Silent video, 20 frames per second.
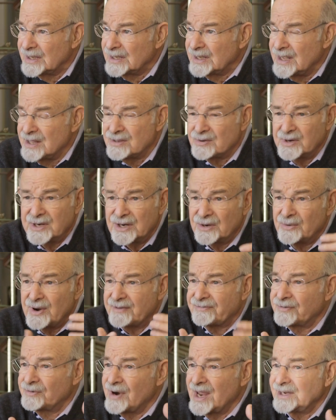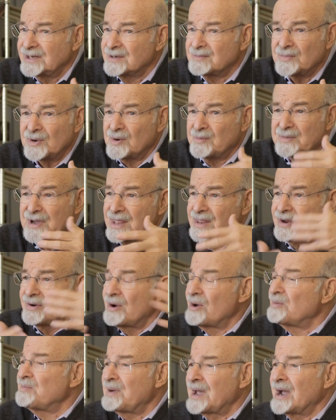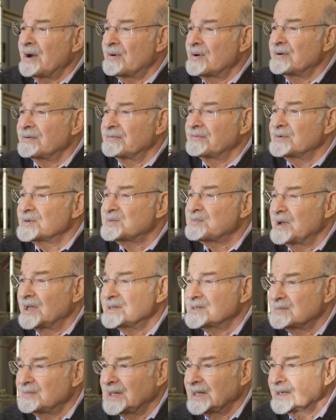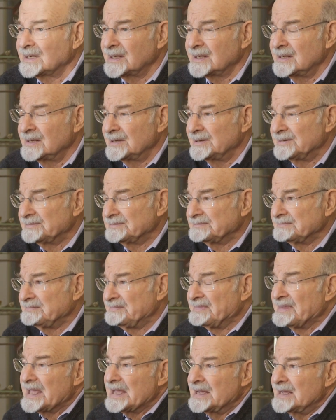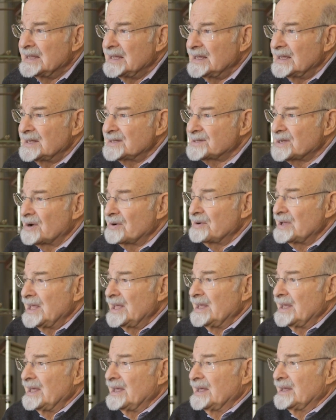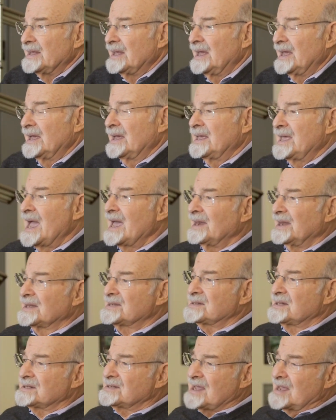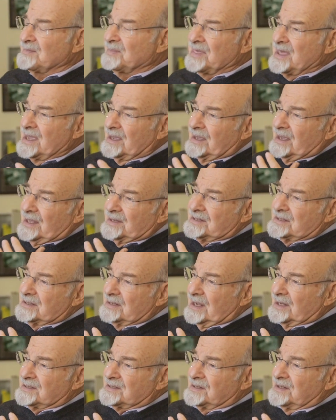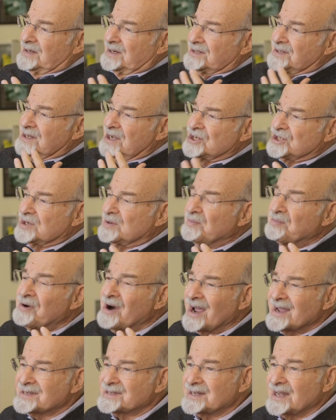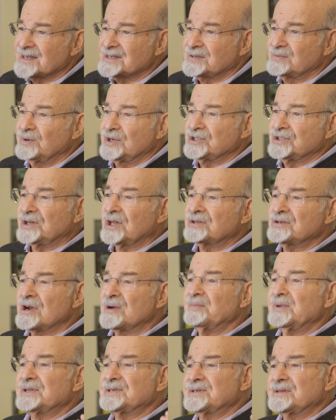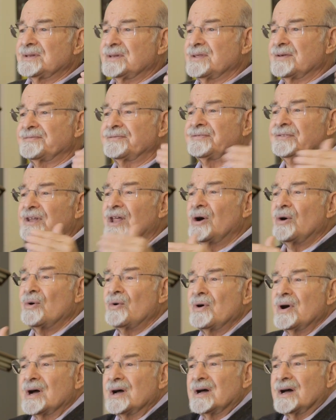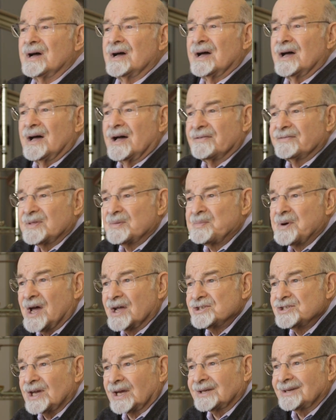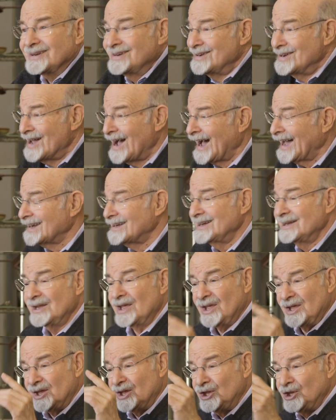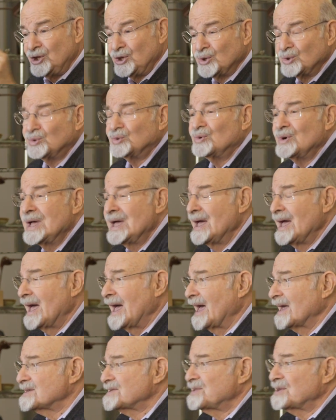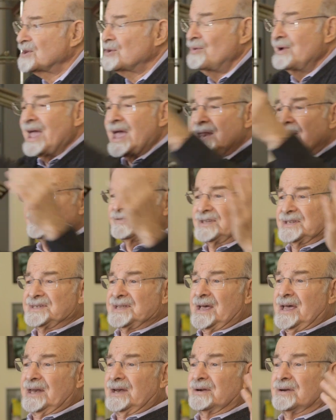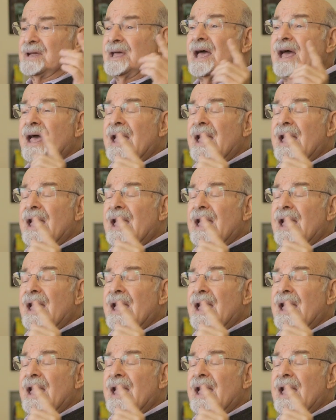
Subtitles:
either in a referendum or by their own power of responsibility. So, again, it's the same thing. It's the decision process which determines the flow of the project, not you as the creative designer.